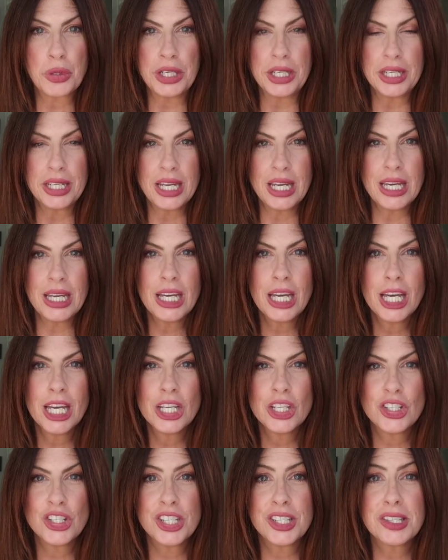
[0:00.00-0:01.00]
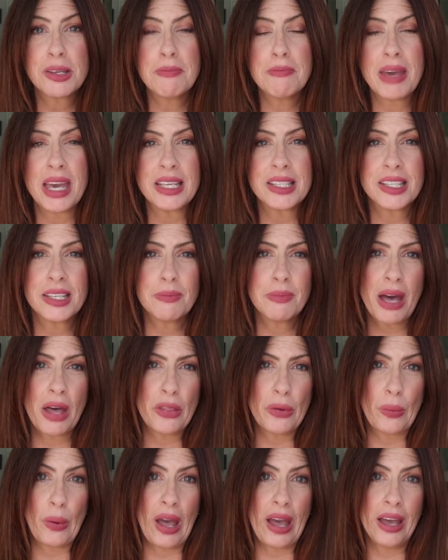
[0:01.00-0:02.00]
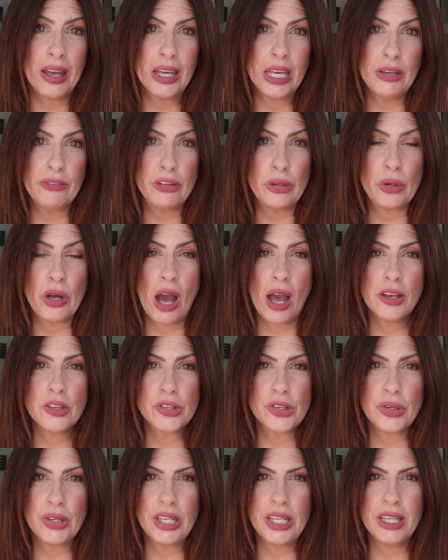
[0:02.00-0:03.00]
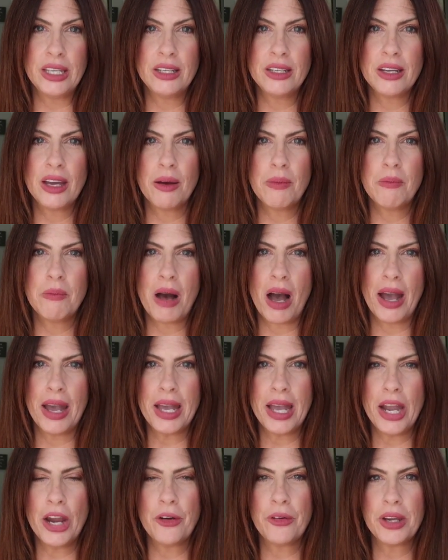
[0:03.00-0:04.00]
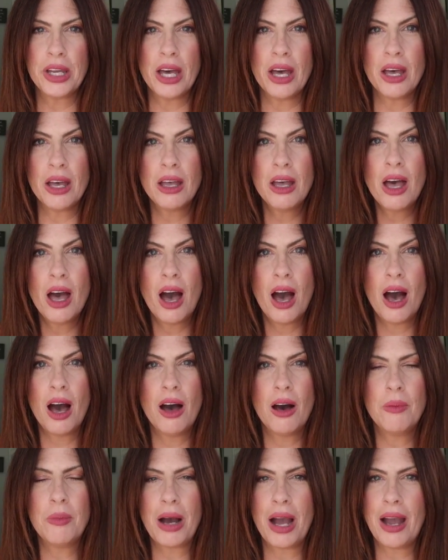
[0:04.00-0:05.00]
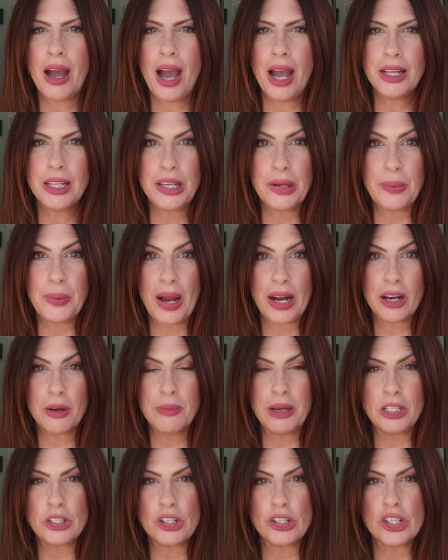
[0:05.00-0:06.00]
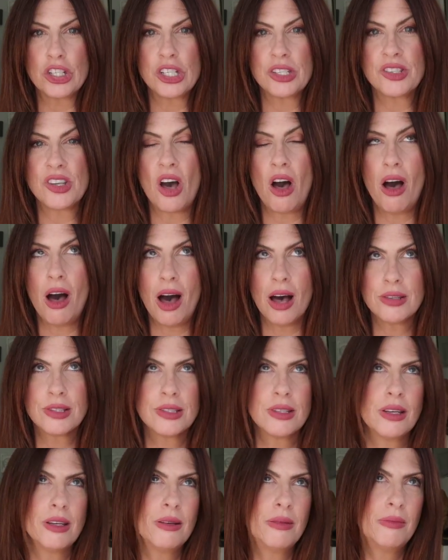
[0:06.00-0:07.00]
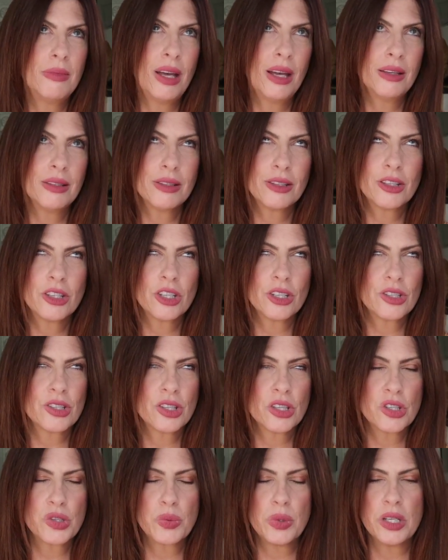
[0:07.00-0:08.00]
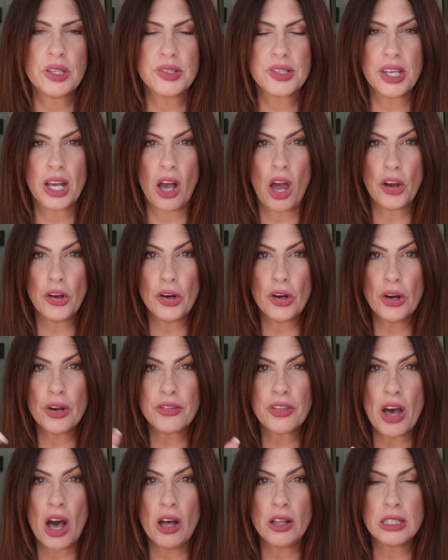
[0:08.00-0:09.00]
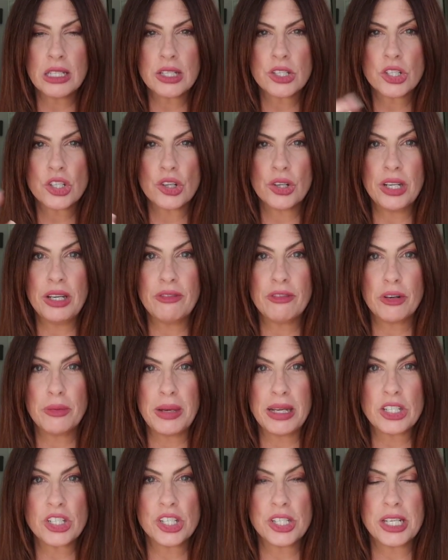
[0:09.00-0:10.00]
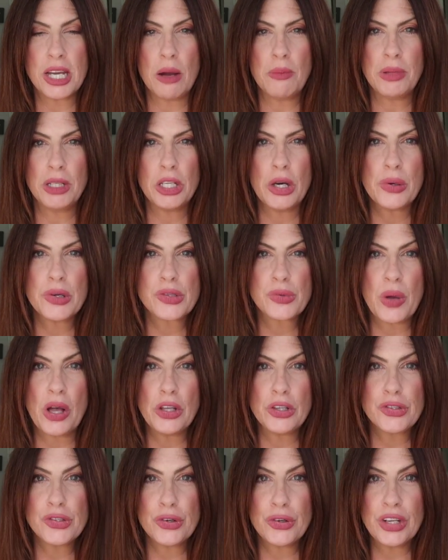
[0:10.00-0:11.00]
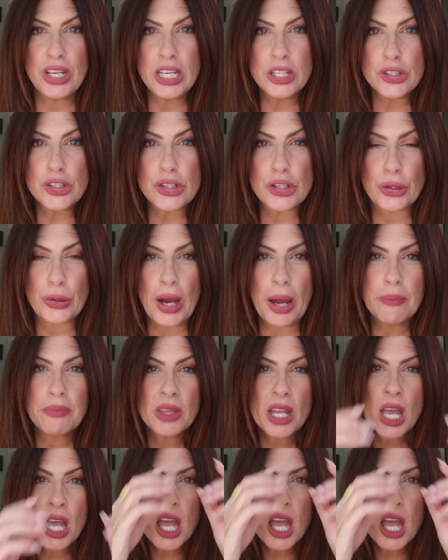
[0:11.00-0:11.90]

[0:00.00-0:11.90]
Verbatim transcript: Brittany. She's amazing, by the way. If you guys are in my area, I highly recommend her. She's awesome, just the sweetest thing on earth. I'll list her information down below, as well as her Instagram.